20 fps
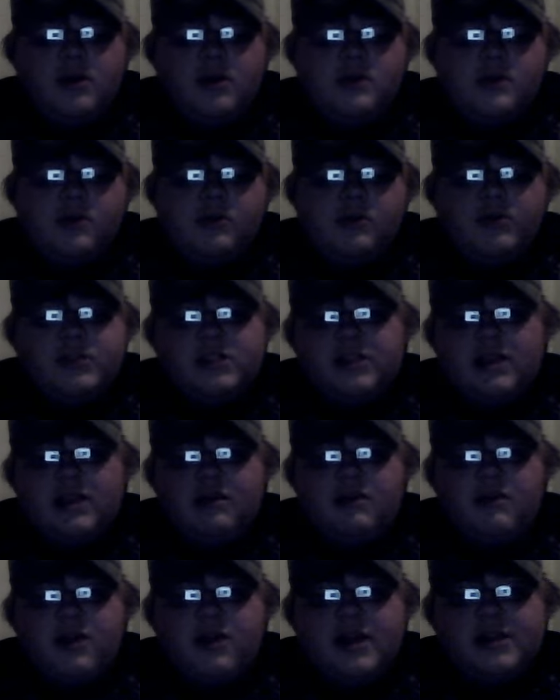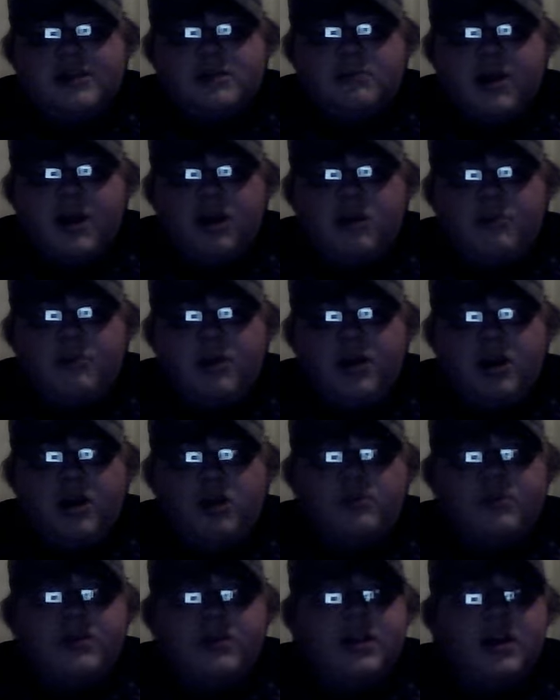Now one Stingray has a better
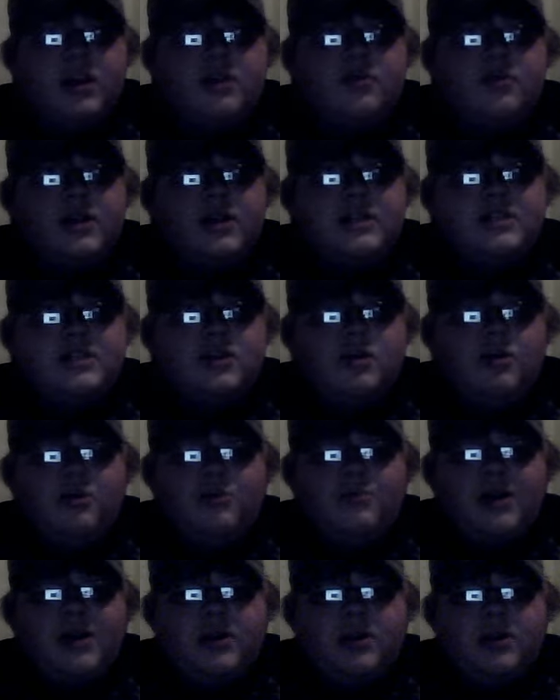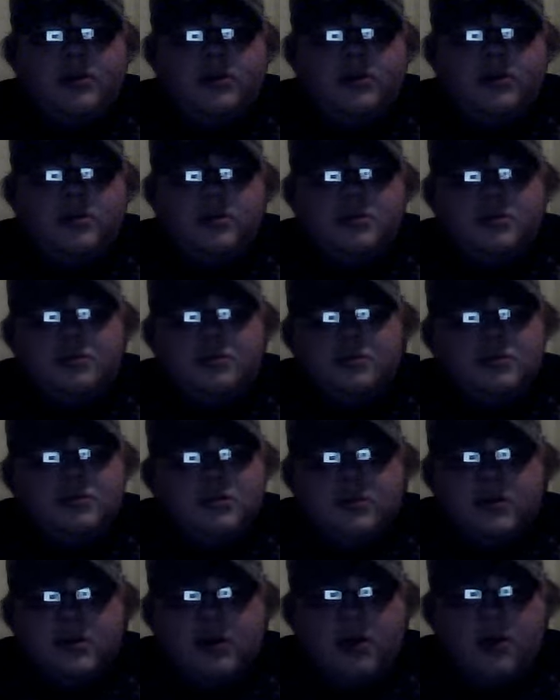barrel, but the other one has the old barrel.
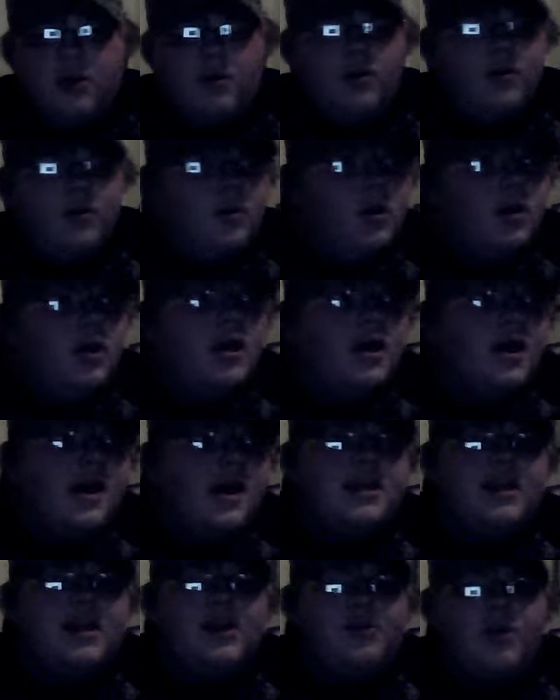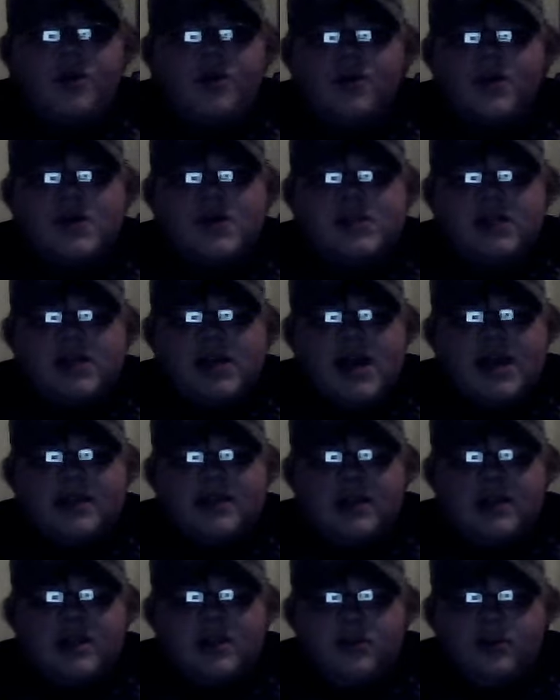So, and they were originally
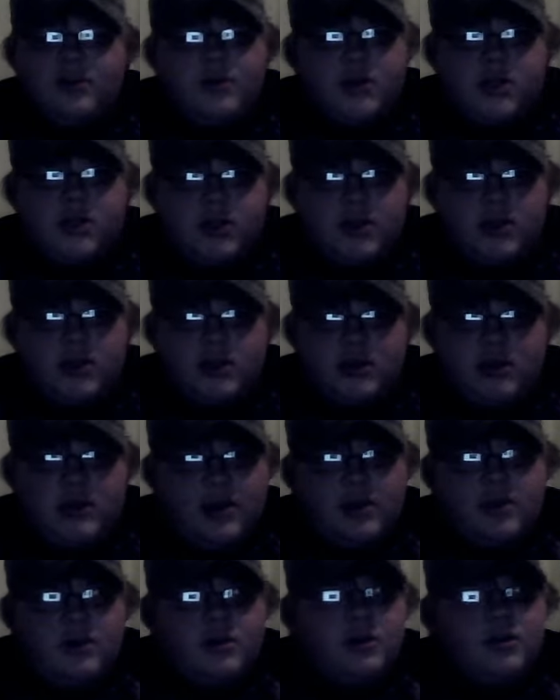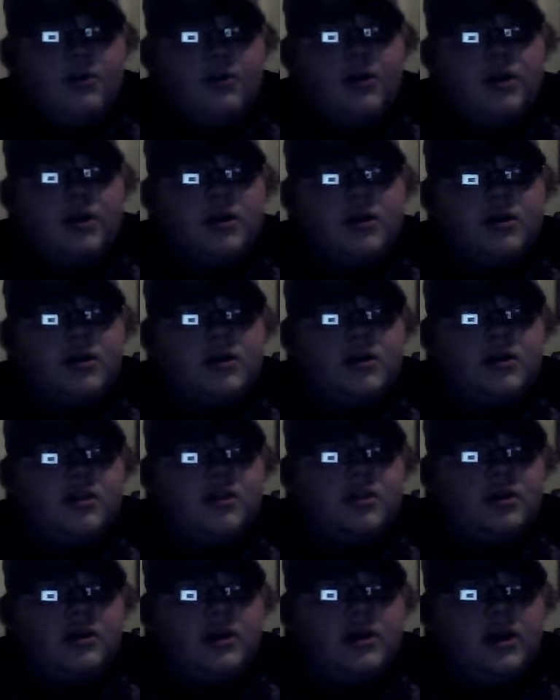asking 200. Now they only want
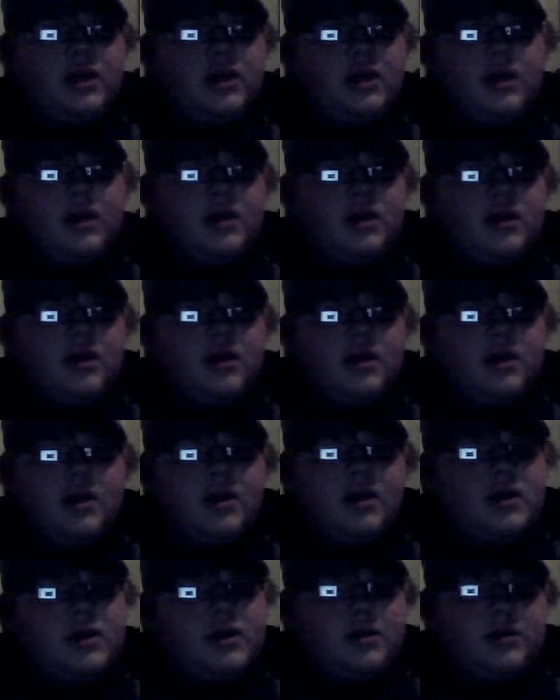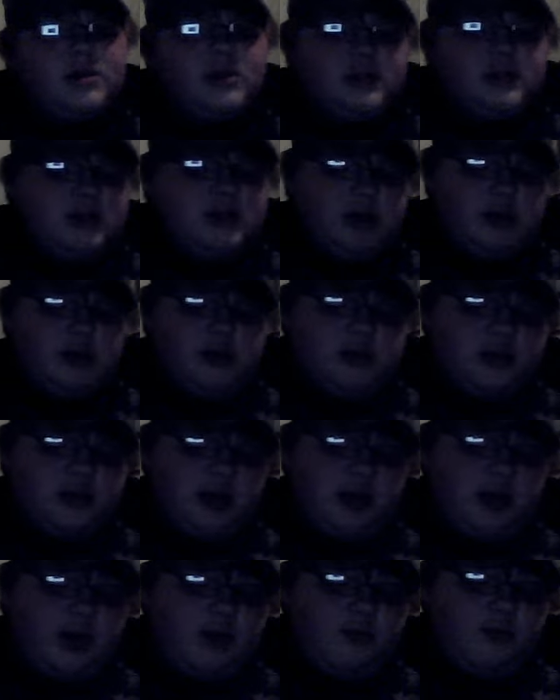130. They still aren't selling it.